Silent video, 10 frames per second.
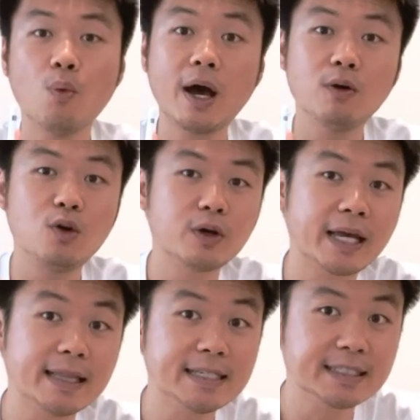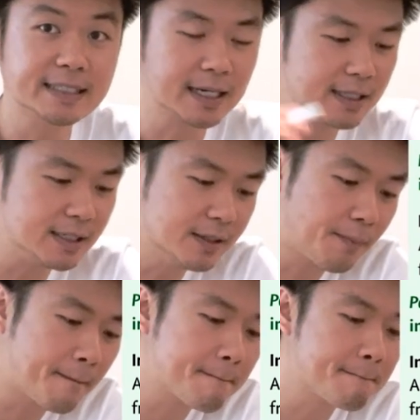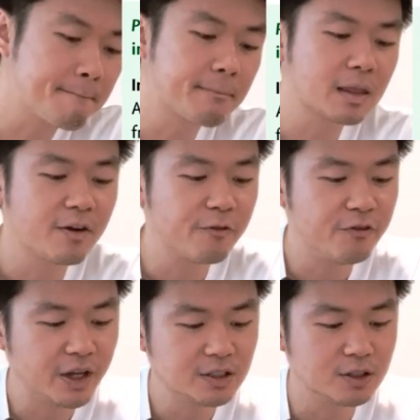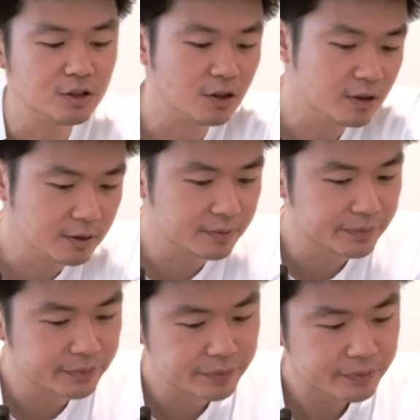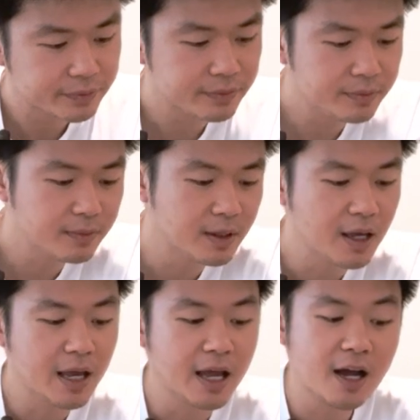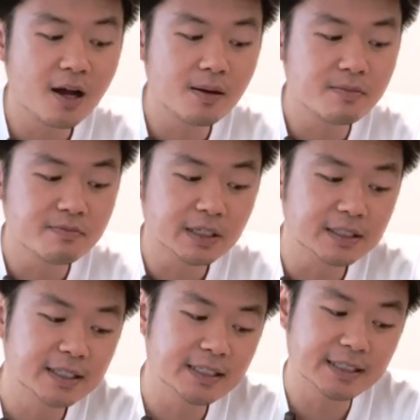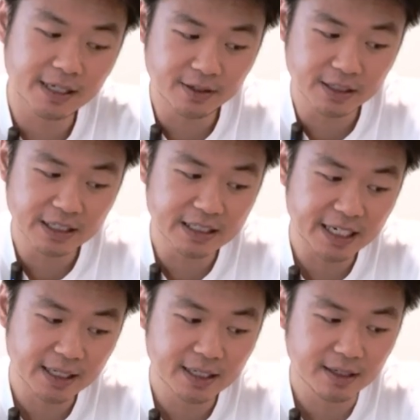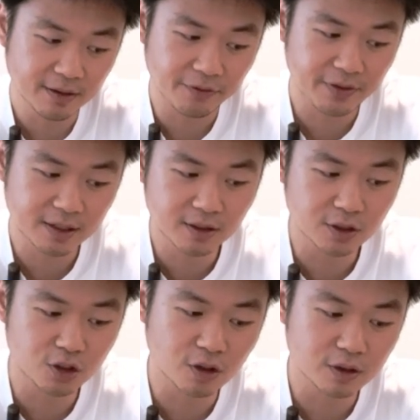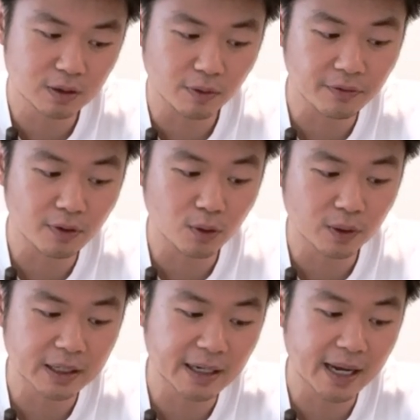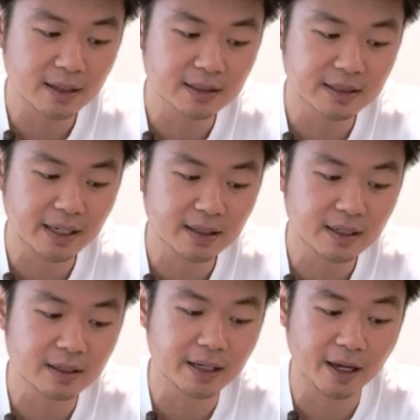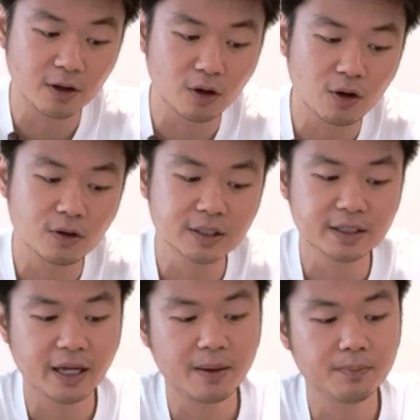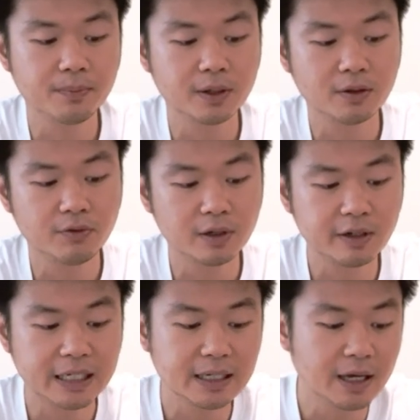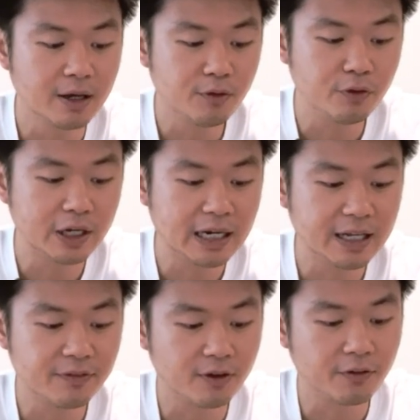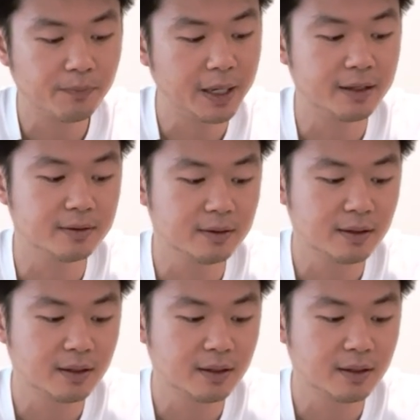Well, look at this study. Facet joint. It says that injecting the facet joints with local anesthetic can cause temporary relief of pain.